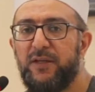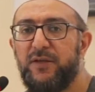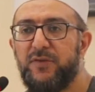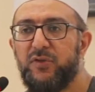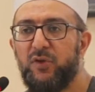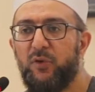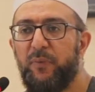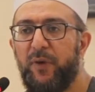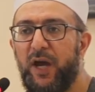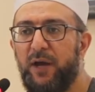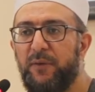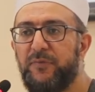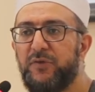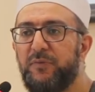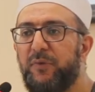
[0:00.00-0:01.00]
So
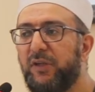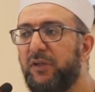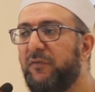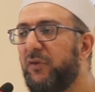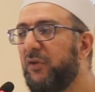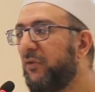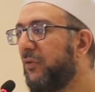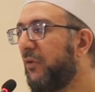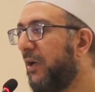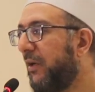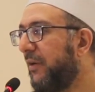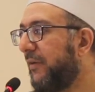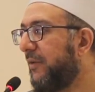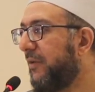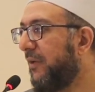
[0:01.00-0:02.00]
perhaps many of you
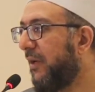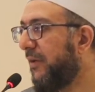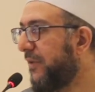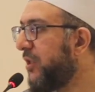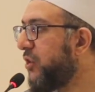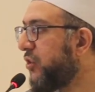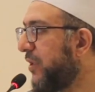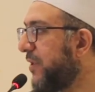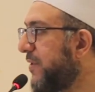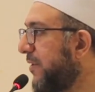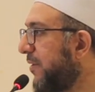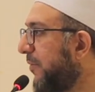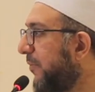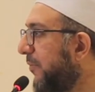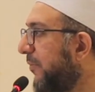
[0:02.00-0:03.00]
are
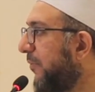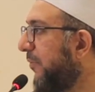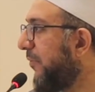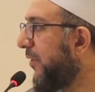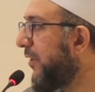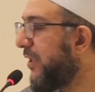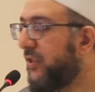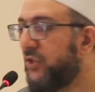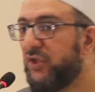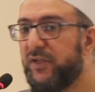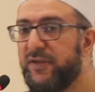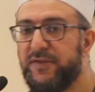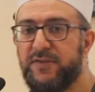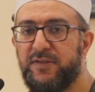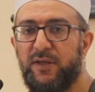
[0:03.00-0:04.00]
teachers,
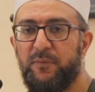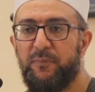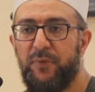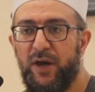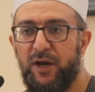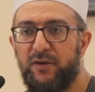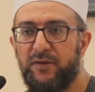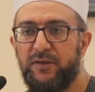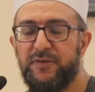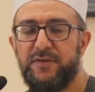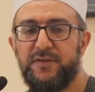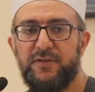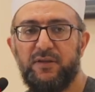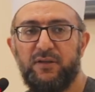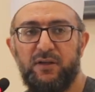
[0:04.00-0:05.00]

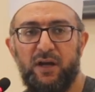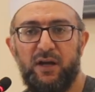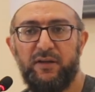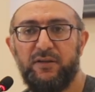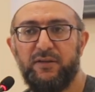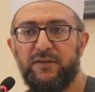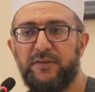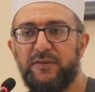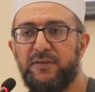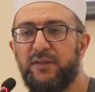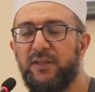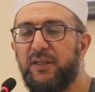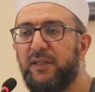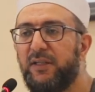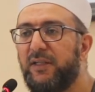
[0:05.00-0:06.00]
parents, guardians.
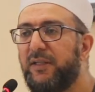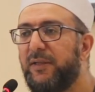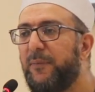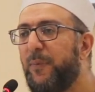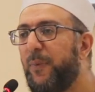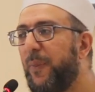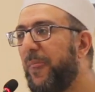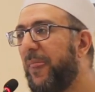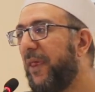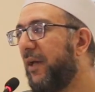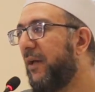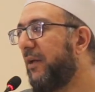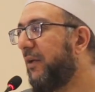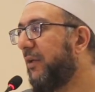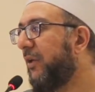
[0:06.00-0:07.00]

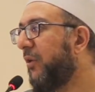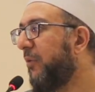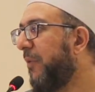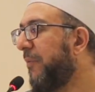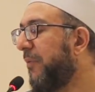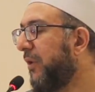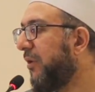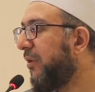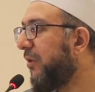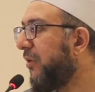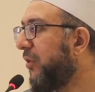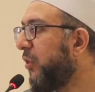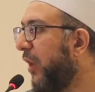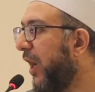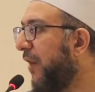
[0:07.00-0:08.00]
Maybe
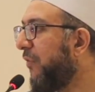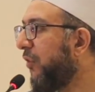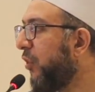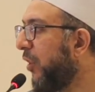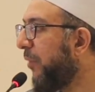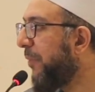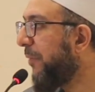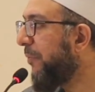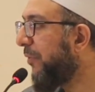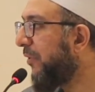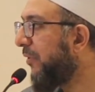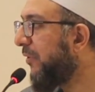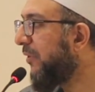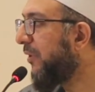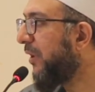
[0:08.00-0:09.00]
you have a lot of
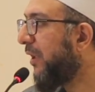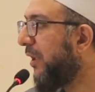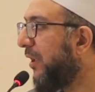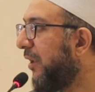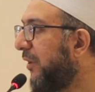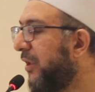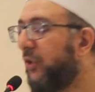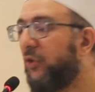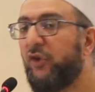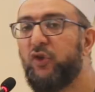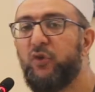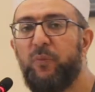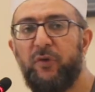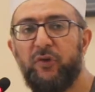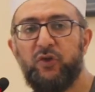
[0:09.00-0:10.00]
people that you're
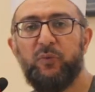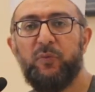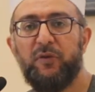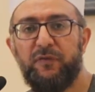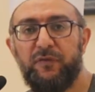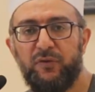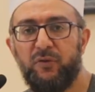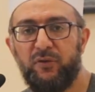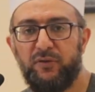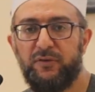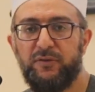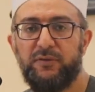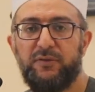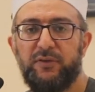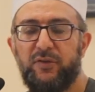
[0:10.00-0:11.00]
responsible
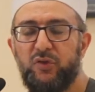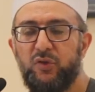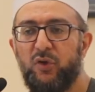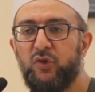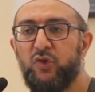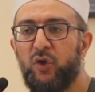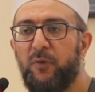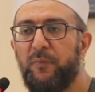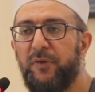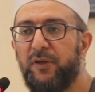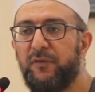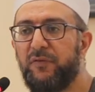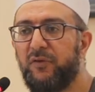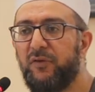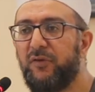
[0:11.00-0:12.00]
for. It's your job,
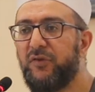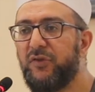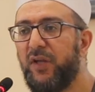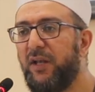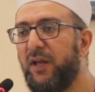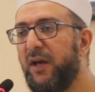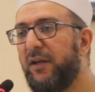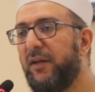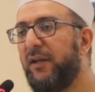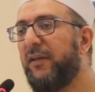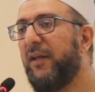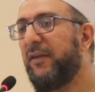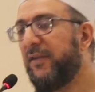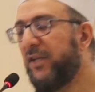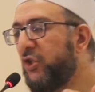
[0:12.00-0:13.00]
therefore, to learn and
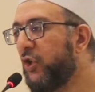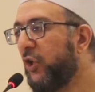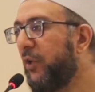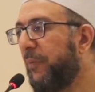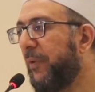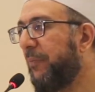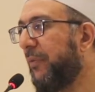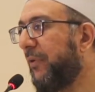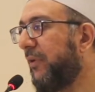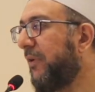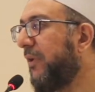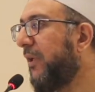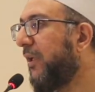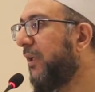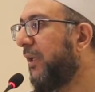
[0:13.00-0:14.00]
then teach other
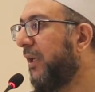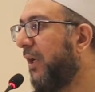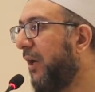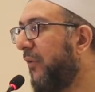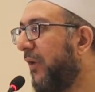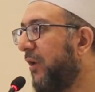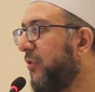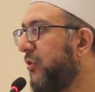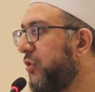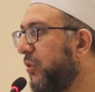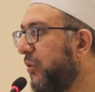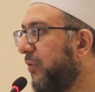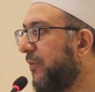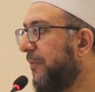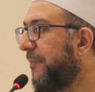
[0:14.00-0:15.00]
people around
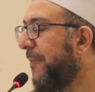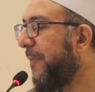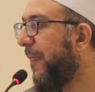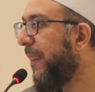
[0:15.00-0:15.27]
you